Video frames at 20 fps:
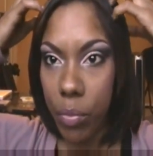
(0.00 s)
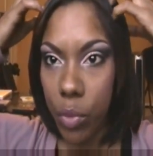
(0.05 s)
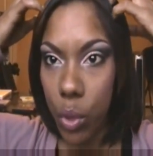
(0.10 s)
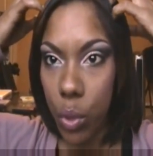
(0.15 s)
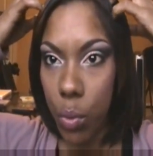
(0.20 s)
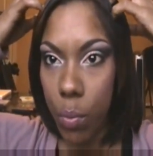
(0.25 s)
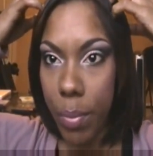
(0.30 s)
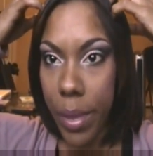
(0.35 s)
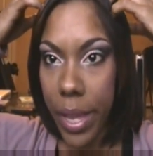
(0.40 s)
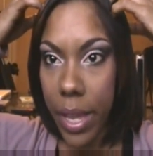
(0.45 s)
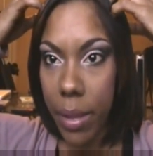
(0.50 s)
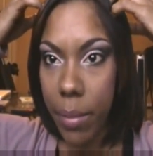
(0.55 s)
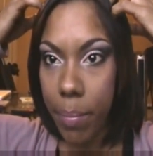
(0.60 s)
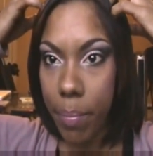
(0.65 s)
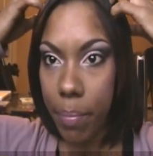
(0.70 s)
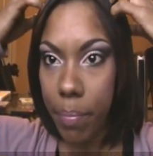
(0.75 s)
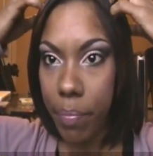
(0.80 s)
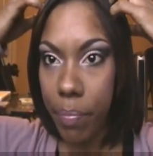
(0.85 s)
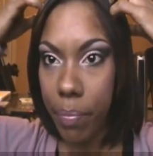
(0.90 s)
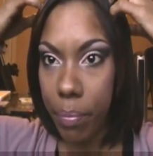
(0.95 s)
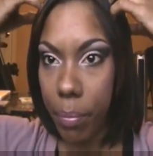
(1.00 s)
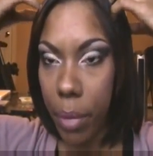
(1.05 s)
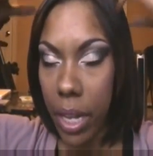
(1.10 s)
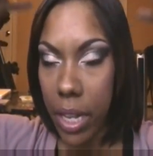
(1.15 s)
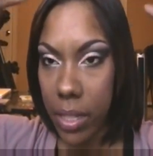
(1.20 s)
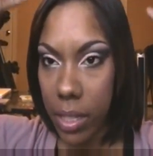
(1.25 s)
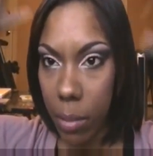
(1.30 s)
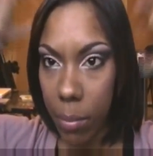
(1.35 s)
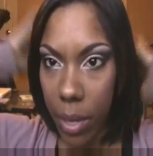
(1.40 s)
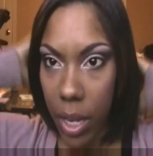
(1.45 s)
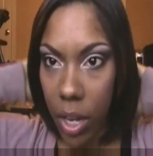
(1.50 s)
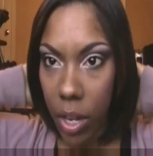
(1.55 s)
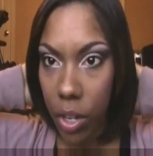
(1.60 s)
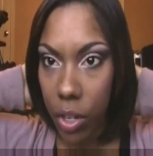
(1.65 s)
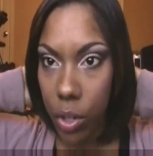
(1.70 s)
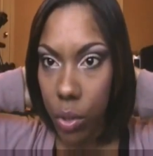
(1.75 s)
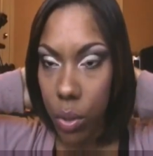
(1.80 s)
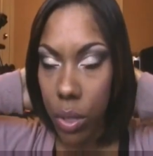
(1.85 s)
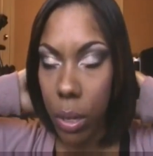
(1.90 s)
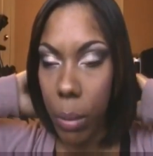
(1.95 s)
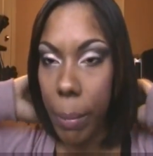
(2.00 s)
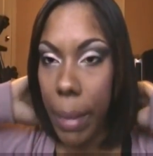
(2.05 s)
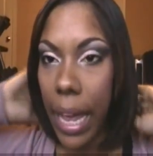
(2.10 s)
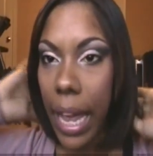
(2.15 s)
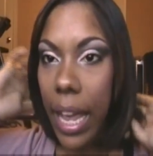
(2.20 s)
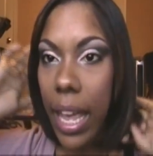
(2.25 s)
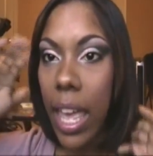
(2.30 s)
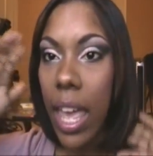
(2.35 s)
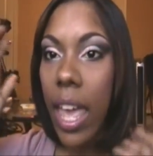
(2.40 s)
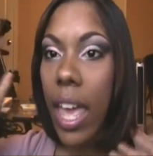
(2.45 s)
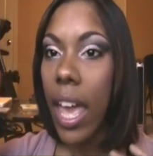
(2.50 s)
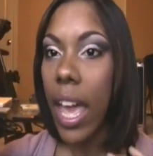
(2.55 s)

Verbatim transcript: two big buns up here and two in the back.